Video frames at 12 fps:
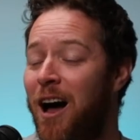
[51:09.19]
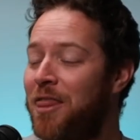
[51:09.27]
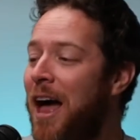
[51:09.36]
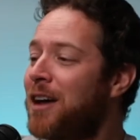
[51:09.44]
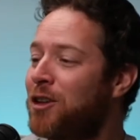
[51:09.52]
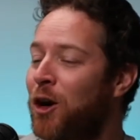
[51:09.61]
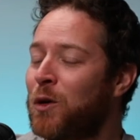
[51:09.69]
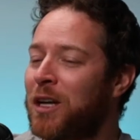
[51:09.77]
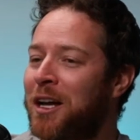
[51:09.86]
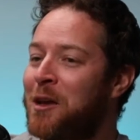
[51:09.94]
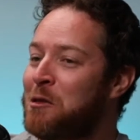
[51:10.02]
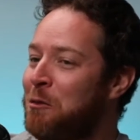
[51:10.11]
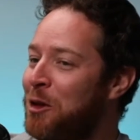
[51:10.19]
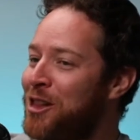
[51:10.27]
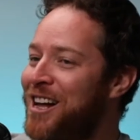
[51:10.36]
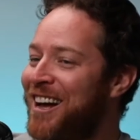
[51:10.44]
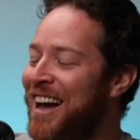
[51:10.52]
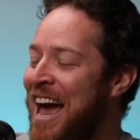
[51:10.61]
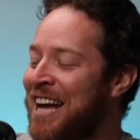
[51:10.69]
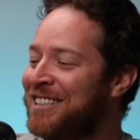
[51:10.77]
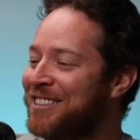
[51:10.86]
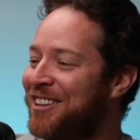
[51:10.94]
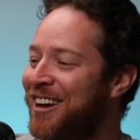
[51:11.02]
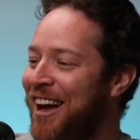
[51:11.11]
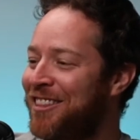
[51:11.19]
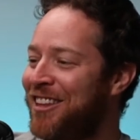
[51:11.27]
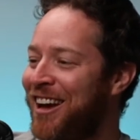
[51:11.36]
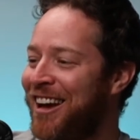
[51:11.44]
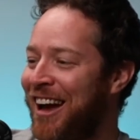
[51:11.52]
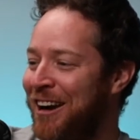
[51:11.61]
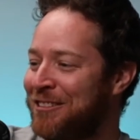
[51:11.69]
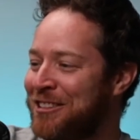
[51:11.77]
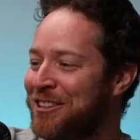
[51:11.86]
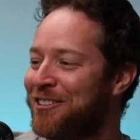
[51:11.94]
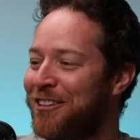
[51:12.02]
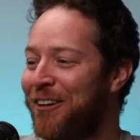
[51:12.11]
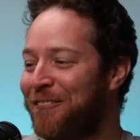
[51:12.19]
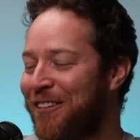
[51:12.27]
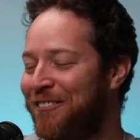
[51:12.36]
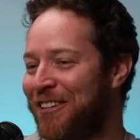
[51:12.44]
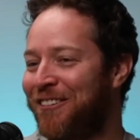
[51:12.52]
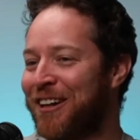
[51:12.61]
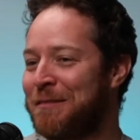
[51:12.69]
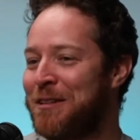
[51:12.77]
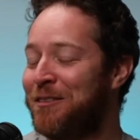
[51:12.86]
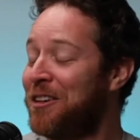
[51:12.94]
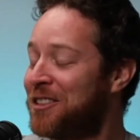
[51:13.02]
that note, I guess we'll end the hound group. If you want to move on